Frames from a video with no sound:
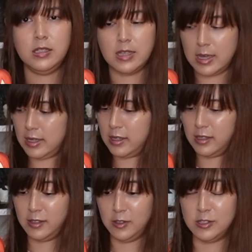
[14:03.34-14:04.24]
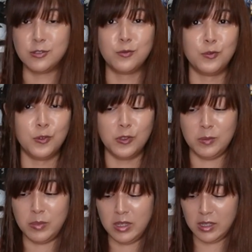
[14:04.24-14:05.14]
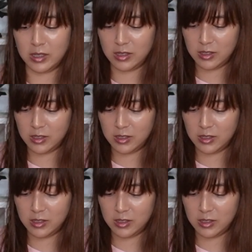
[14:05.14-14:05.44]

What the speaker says: Yeah, it's really big.